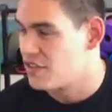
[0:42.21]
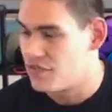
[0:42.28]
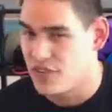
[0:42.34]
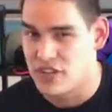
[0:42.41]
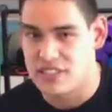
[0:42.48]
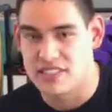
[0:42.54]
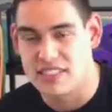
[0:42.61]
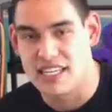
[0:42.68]

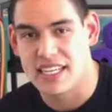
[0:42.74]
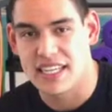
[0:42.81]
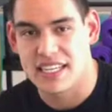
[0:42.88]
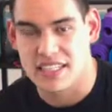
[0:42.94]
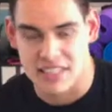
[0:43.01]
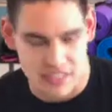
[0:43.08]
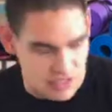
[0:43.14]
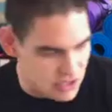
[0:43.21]
first thing,
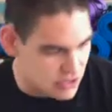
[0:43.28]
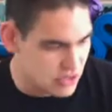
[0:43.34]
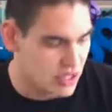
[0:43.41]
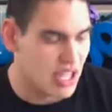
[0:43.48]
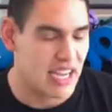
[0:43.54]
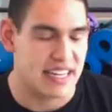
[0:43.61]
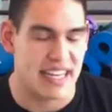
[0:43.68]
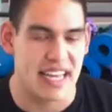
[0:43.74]

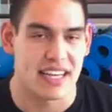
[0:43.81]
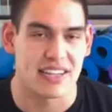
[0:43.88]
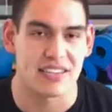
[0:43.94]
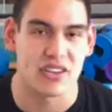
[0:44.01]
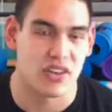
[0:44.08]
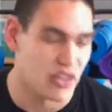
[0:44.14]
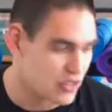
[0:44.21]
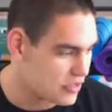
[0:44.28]
lie
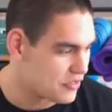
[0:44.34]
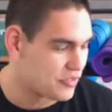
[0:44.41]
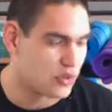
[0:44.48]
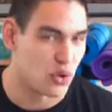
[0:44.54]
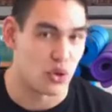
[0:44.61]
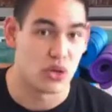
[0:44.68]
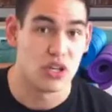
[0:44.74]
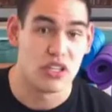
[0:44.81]
down on the
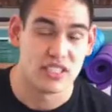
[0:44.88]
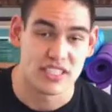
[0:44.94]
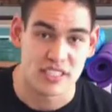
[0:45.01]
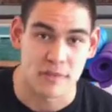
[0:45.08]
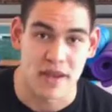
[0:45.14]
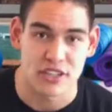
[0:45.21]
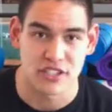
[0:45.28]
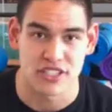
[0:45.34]
floor,
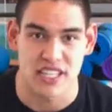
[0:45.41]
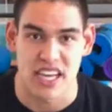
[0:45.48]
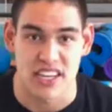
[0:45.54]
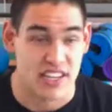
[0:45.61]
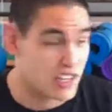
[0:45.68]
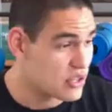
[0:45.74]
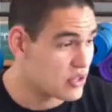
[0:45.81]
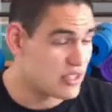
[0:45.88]
smash this out.
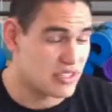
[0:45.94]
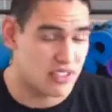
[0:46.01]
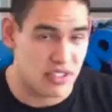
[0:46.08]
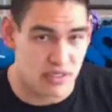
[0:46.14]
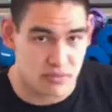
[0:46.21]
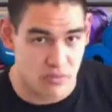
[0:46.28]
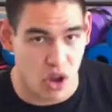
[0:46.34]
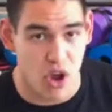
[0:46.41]
You can do
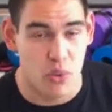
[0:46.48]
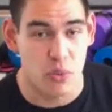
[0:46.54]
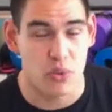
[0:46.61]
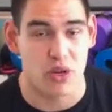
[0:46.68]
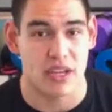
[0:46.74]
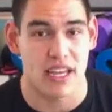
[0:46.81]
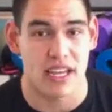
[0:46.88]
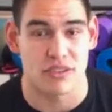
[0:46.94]
this home
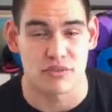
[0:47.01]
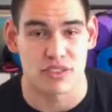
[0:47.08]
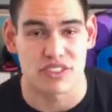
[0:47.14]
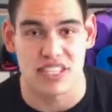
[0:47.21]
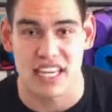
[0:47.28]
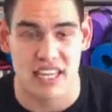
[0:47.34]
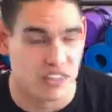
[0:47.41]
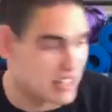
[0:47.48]
workout
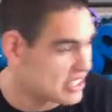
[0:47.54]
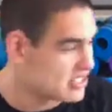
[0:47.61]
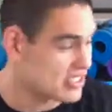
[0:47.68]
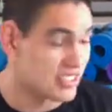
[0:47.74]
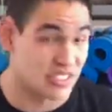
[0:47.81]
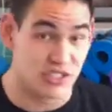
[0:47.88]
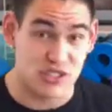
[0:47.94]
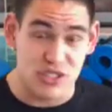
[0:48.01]
routine, all right?
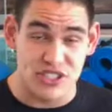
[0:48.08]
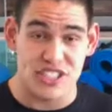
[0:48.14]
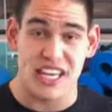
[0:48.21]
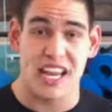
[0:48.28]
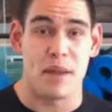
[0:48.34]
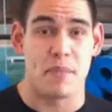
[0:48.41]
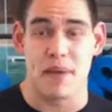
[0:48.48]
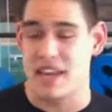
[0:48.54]
So as soon as you
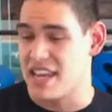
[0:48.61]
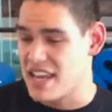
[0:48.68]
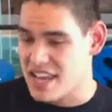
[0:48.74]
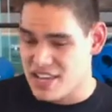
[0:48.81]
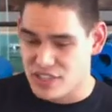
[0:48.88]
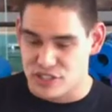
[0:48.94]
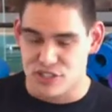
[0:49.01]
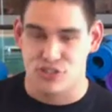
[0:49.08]
get out of bed,
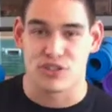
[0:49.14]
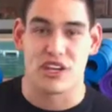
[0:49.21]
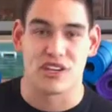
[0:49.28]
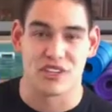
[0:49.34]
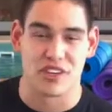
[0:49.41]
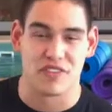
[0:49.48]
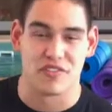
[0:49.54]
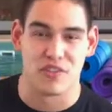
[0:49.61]
straight
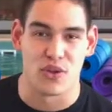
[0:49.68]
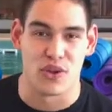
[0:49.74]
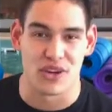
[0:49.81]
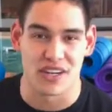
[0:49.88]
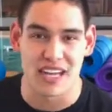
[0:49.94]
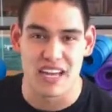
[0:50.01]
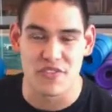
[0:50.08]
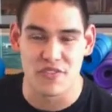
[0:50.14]
onto the
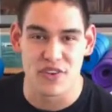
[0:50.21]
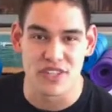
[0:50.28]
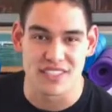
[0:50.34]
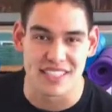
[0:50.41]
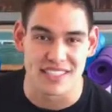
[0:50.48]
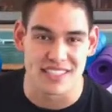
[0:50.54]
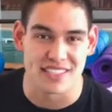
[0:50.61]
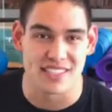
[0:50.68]
floor, okay?
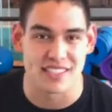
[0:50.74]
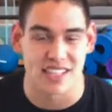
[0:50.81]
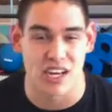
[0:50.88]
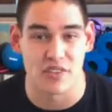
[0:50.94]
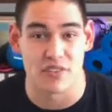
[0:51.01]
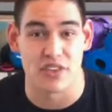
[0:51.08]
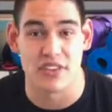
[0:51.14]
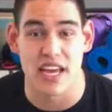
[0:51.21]
First thing to
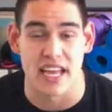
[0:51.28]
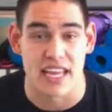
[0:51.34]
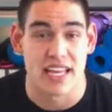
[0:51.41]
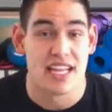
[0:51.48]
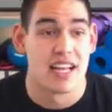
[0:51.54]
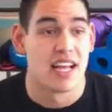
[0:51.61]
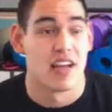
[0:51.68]
start off your day,